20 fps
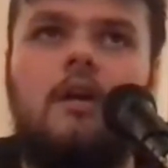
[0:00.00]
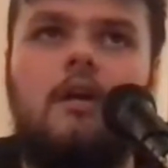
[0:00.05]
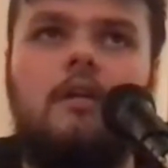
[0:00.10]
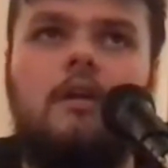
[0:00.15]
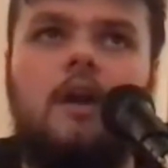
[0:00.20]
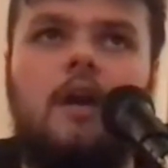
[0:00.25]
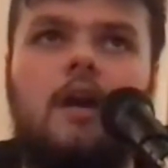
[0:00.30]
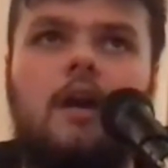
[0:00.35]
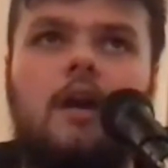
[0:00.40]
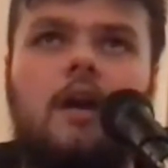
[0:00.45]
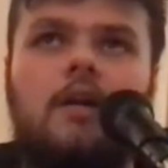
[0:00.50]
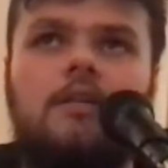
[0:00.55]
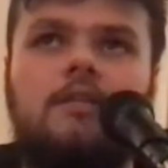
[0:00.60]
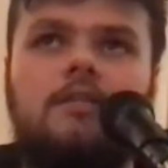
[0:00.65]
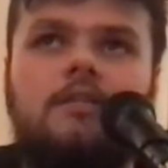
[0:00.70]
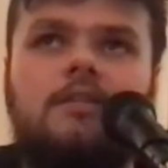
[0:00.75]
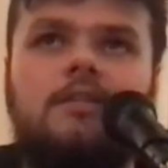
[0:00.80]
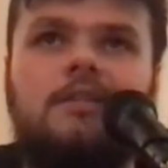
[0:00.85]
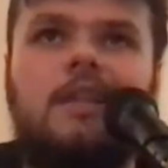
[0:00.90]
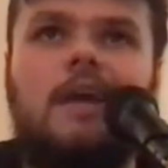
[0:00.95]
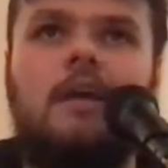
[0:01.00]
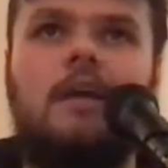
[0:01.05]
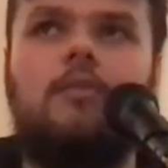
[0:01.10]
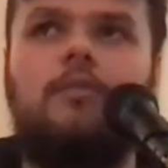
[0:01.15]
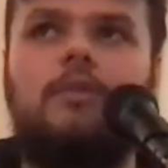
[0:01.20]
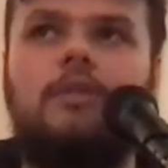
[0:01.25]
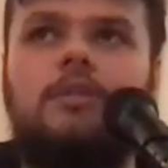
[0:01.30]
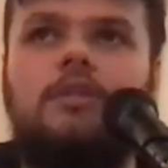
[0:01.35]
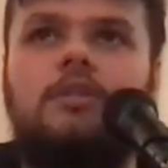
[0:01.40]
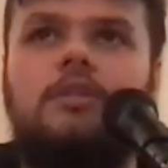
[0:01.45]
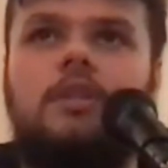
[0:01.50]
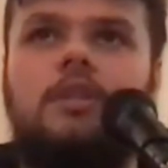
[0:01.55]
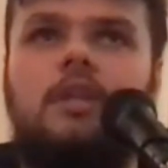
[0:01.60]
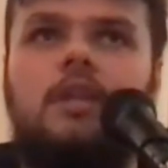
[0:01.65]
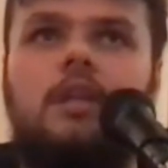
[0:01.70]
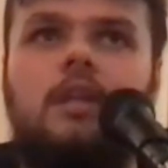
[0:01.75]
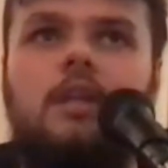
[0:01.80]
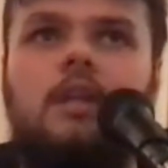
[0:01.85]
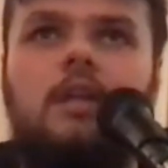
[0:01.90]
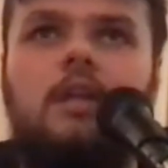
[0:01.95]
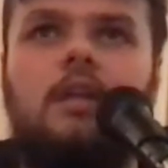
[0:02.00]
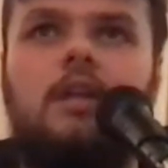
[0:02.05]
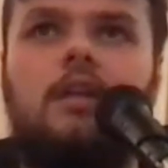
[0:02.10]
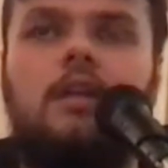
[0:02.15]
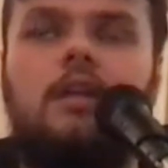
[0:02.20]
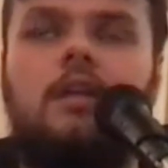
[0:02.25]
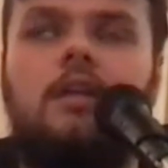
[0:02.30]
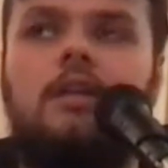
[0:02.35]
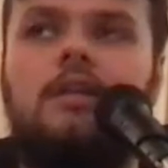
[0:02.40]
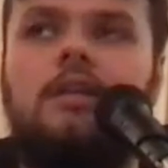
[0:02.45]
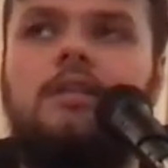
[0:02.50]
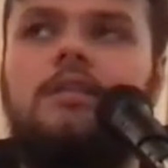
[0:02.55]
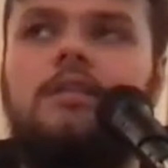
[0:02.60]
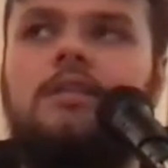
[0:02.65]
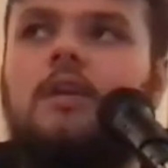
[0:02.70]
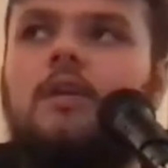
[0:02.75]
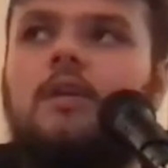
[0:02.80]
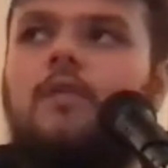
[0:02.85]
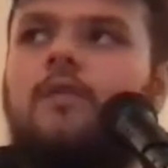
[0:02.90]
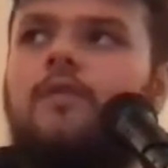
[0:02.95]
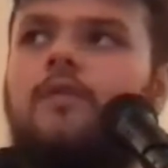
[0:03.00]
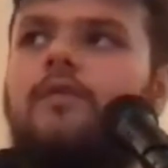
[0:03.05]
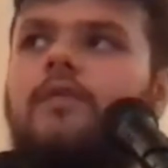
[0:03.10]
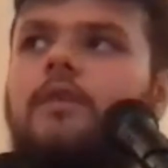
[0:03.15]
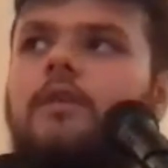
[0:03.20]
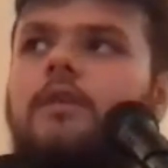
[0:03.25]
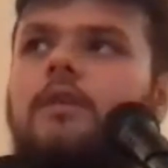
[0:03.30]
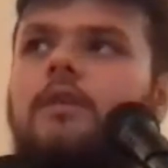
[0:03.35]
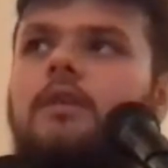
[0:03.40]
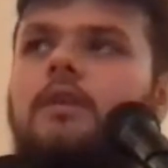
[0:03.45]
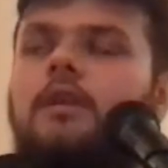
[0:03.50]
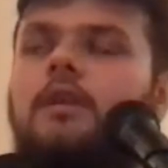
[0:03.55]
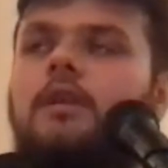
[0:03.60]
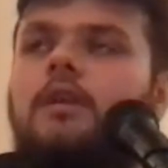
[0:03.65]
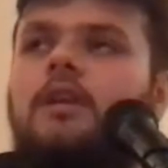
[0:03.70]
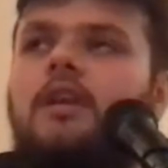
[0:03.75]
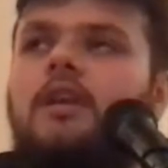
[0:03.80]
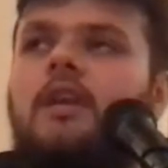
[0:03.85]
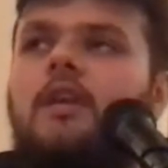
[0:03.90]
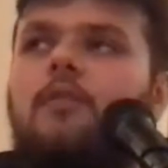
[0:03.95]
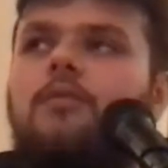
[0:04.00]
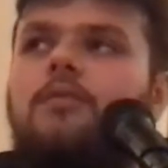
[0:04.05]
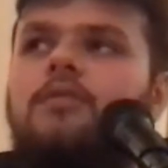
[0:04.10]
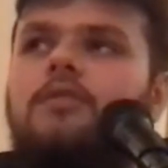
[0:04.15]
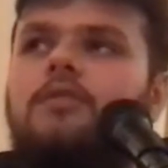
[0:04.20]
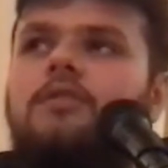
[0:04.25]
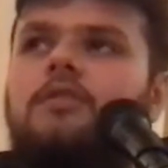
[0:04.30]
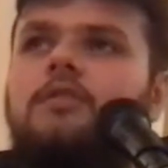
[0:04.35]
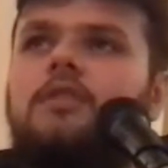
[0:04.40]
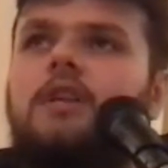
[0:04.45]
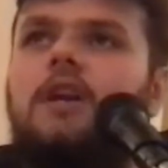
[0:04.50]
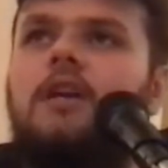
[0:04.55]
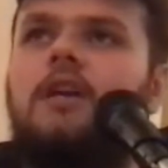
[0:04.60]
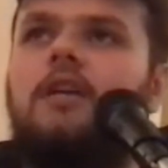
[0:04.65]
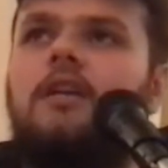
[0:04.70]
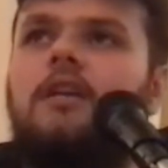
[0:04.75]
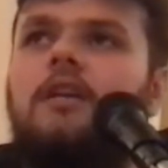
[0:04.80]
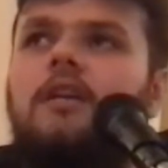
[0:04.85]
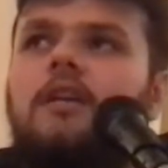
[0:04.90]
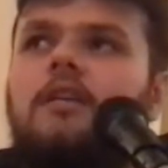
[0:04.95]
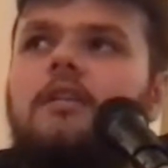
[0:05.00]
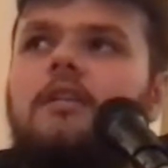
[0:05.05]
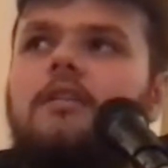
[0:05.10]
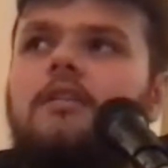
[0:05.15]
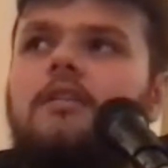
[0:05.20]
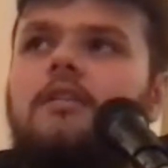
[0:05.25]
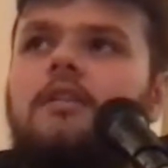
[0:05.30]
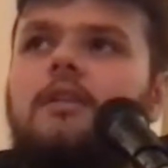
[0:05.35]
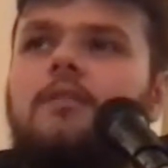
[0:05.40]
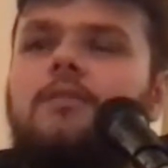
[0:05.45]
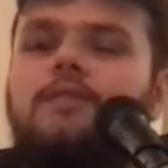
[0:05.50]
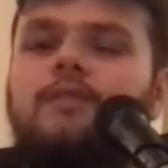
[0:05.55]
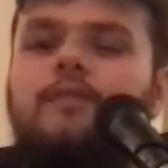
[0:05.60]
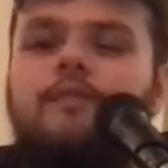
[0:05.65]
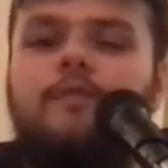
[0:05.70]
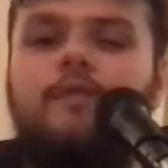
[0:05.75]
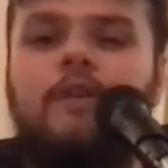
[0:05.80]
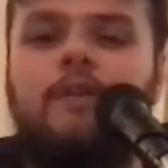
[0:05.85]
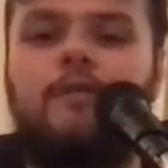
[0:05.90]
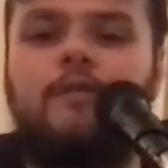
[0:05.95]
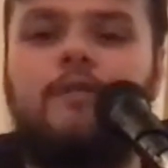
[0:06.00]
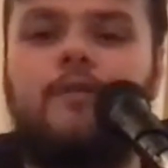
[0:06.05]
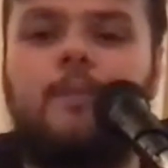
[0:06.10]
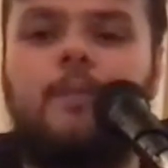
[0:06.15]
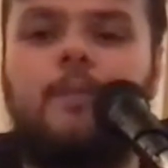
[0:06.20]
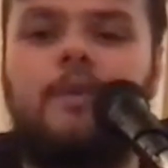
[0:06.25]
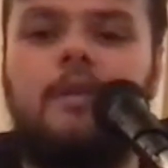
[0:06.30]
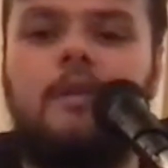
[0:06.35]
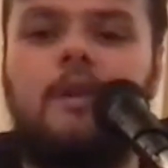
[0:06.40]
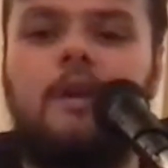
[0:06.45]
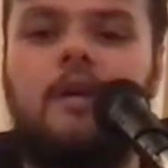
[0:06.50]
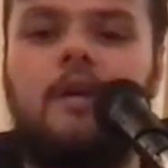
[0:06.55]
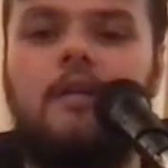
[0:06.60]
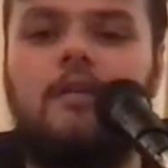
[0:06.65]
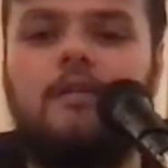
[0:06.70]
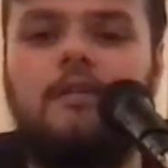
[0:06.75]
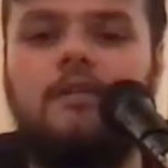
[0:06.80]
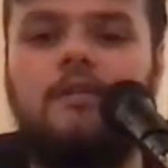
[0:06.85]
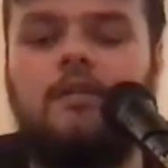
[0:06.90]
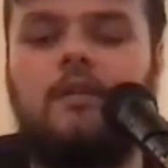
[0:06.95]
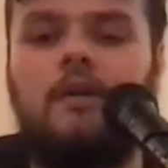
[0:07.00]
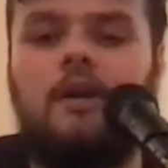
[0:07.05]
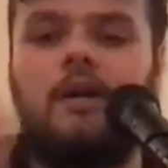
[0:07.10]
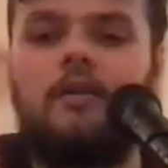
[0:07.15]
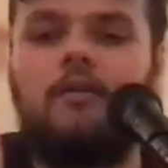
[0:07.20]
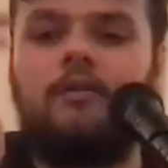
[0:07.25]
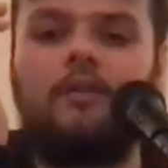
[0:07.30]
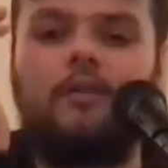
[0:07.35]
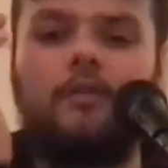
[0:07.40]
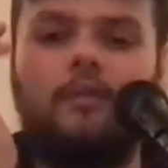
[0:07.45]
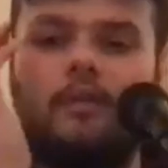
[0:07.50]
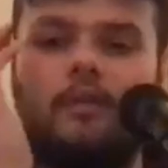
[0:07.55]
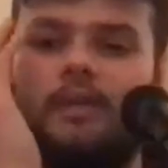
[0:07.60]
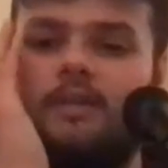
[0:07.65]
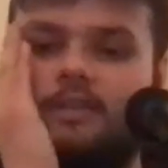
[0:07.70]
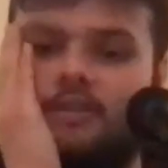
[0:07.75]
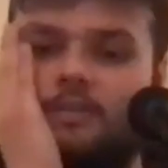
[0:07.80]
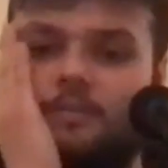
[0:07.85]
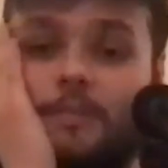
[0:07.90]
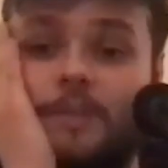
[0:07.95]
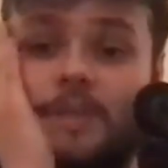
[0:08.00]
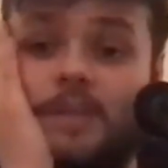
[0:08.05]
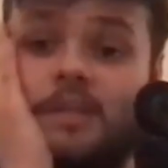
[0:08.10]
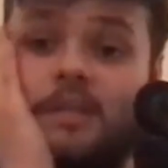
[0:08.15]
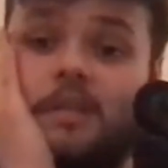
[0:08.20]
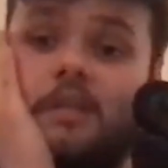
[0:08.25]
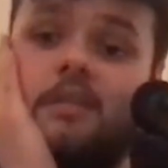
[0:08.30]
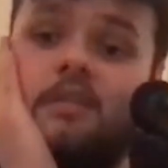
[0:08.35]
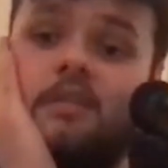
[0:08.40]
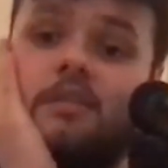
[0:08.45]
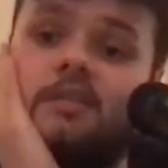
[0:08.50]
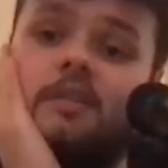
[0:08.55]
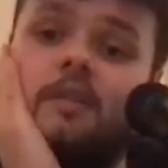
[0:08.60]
and I just language in itself, it was just like, it was a thing for me. I don't know. It's just me. It's just